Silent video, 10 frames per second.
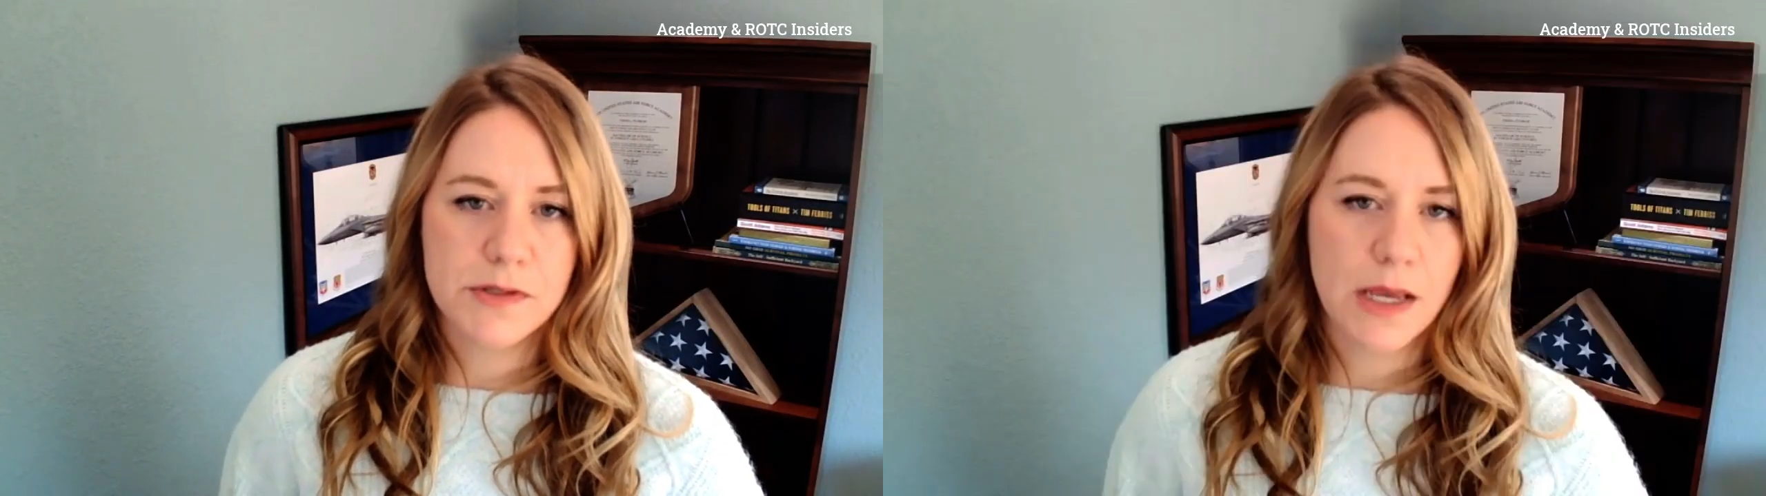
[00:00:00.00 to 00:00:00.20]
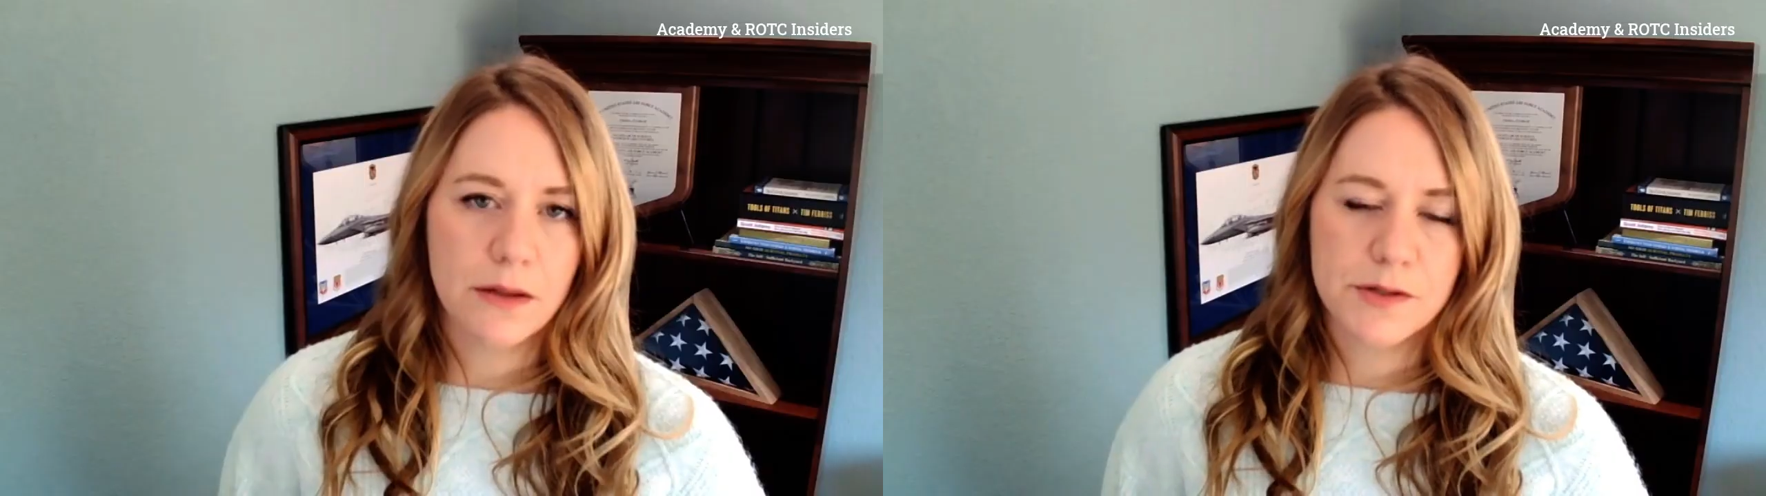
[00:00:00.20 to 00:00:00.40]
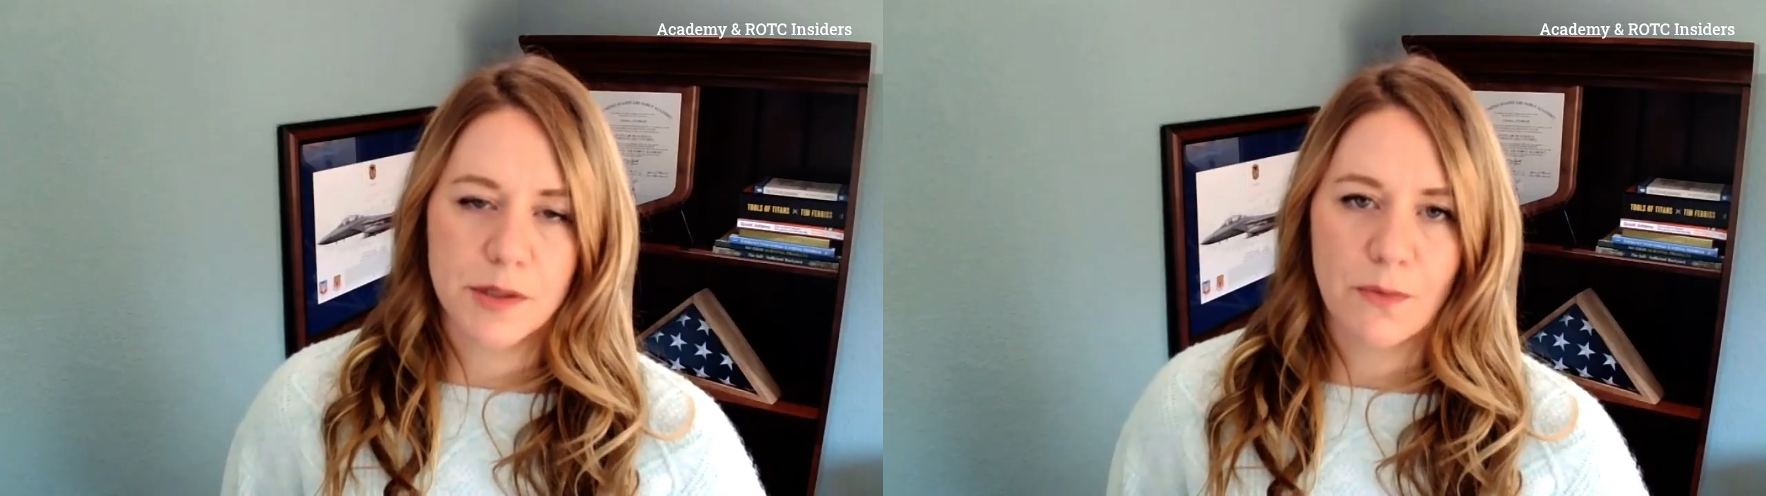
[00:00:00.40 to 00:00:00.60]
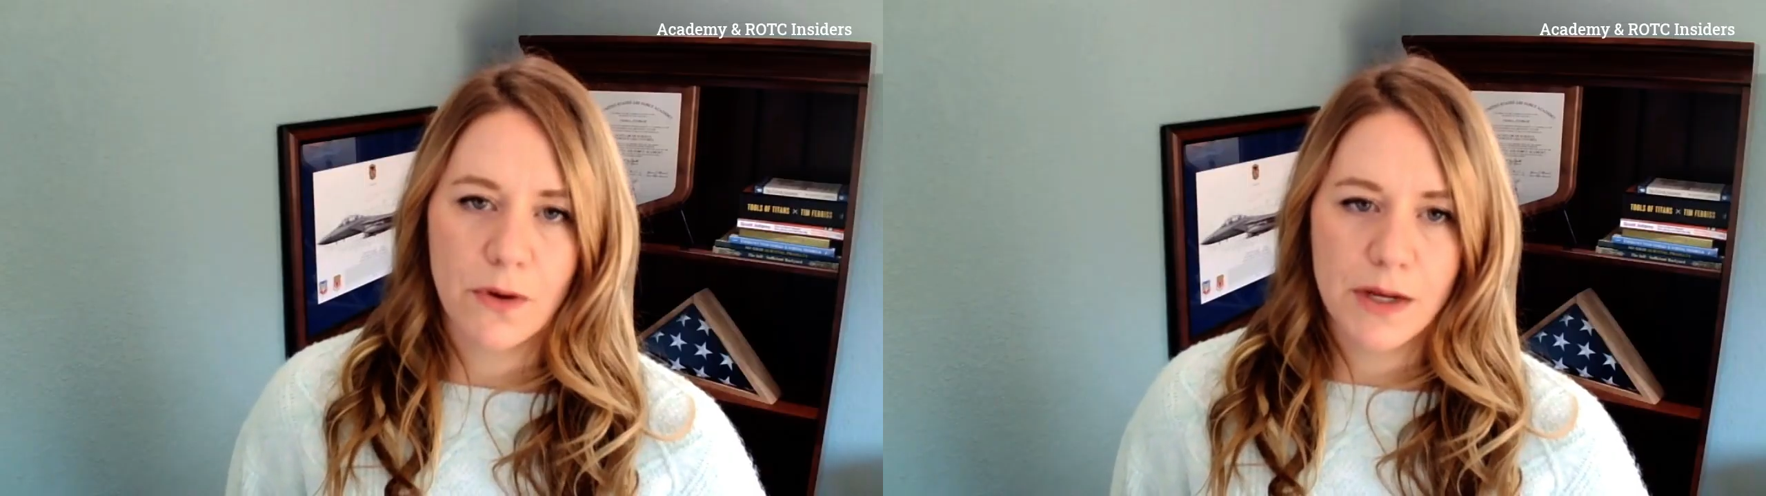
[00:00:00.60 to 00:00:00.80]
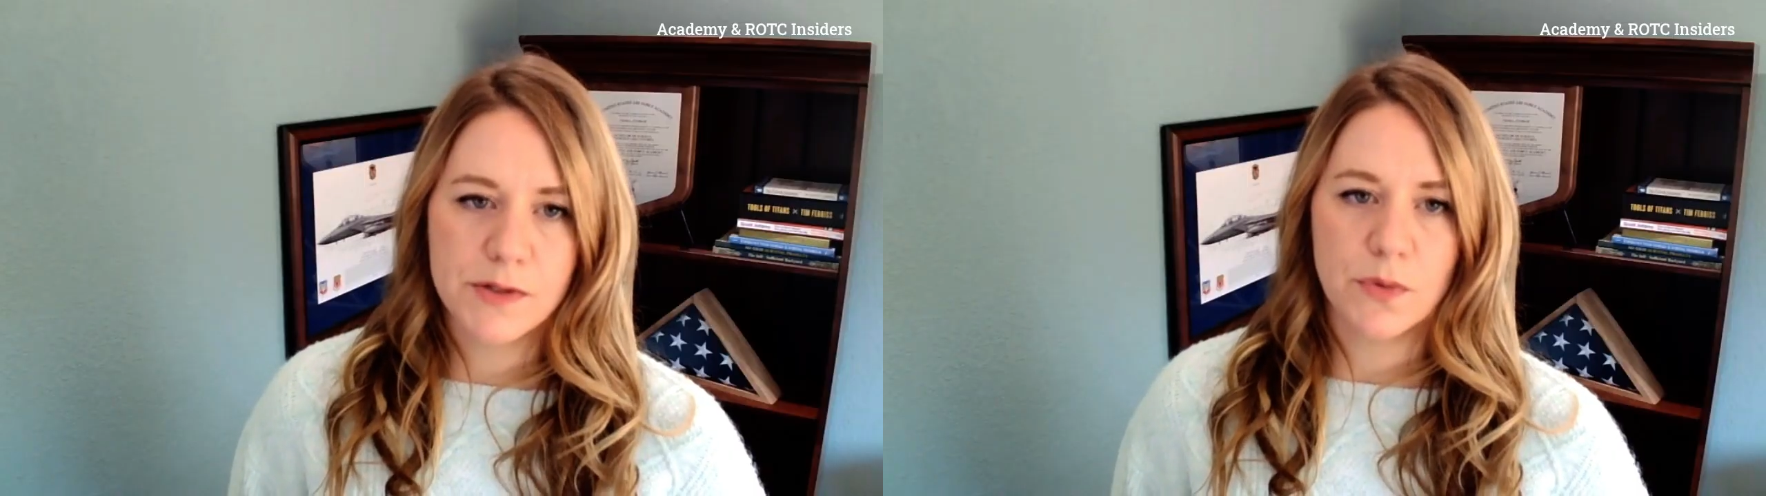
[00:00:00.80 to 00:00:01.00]
sailors and
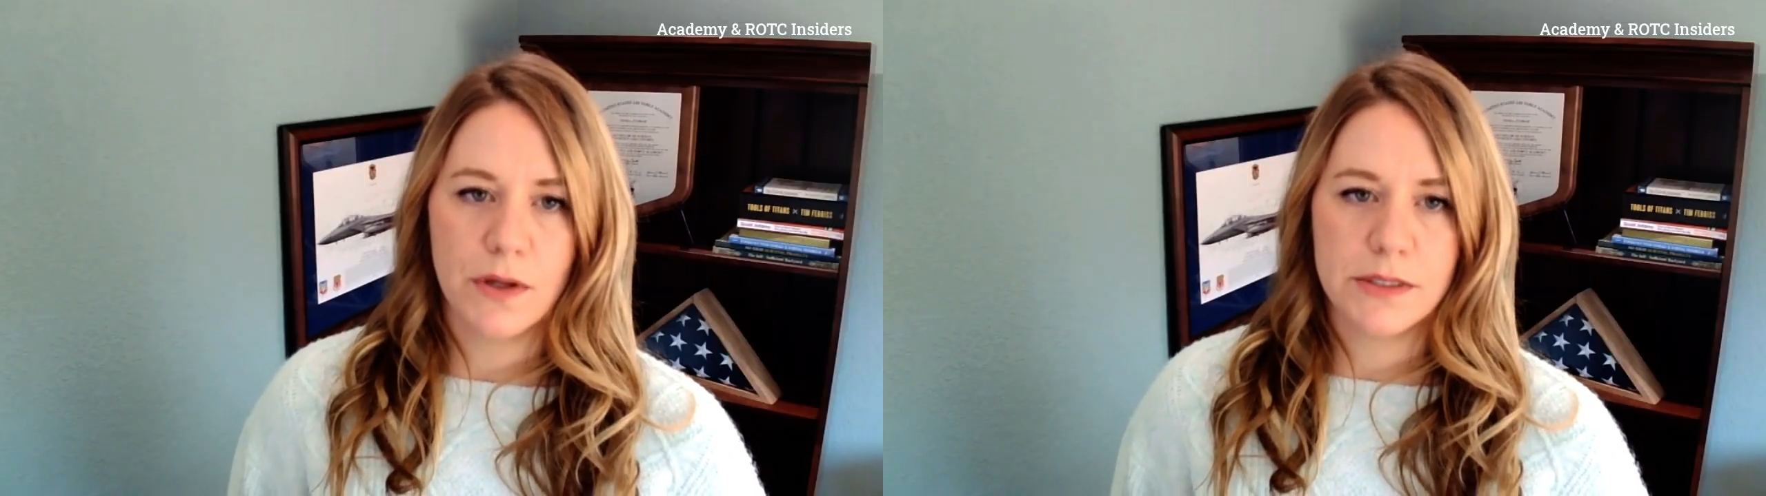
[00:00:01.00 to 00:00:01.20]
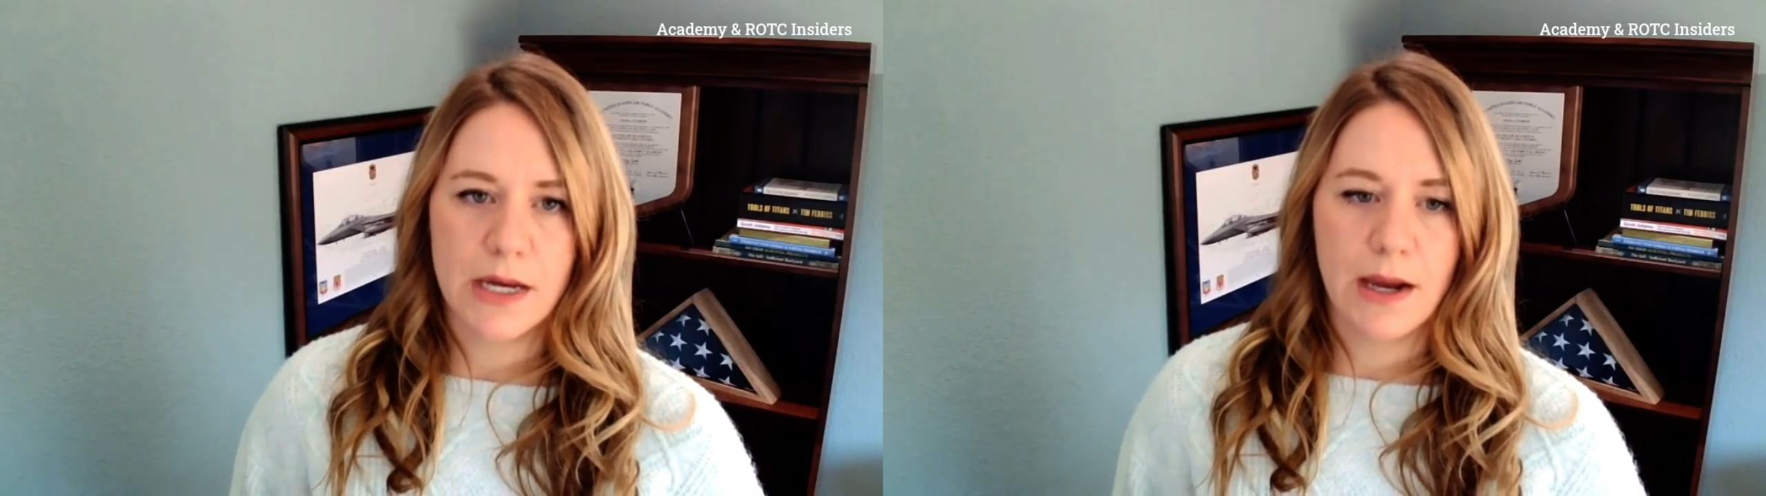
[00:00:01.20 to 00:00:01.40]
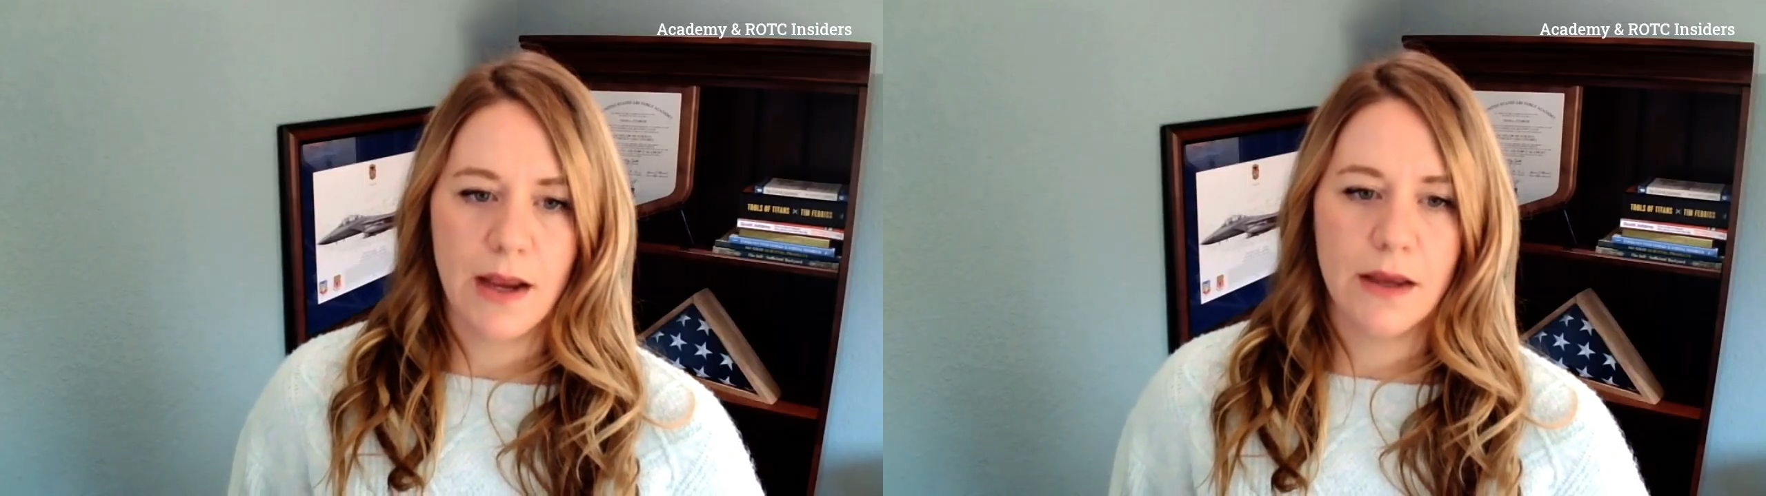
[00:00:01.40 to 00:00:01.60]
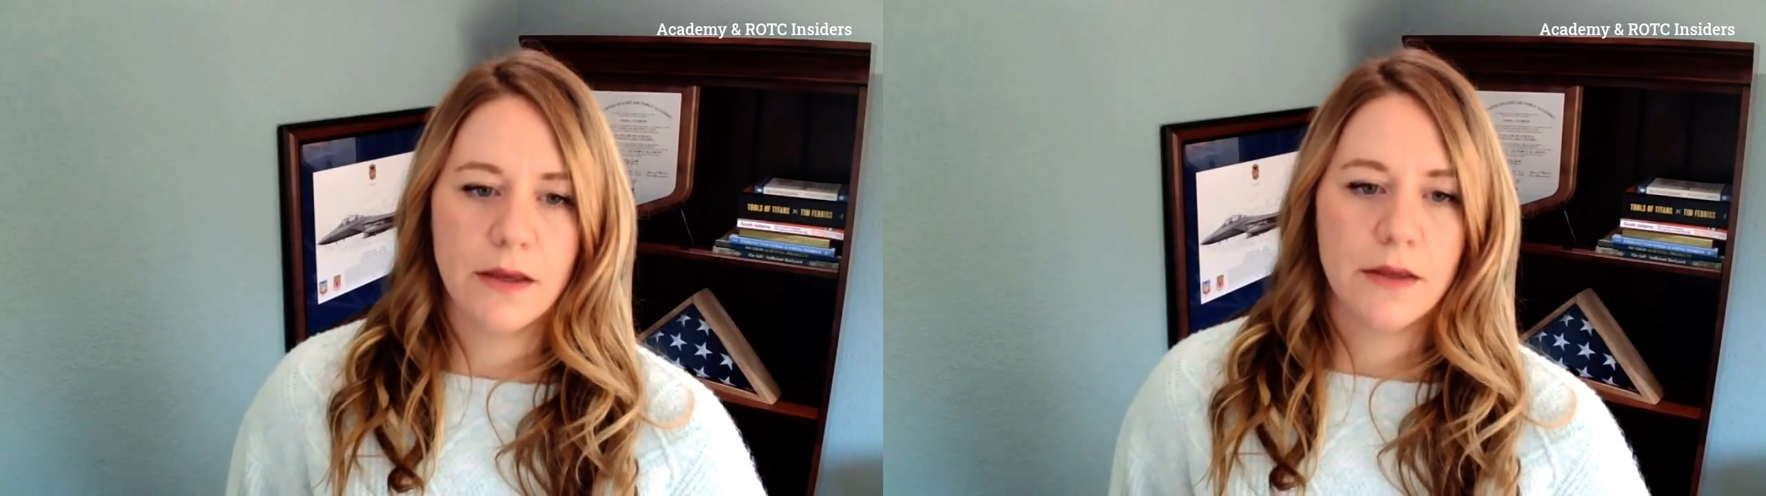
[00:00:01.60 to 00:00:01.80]
Marines one day,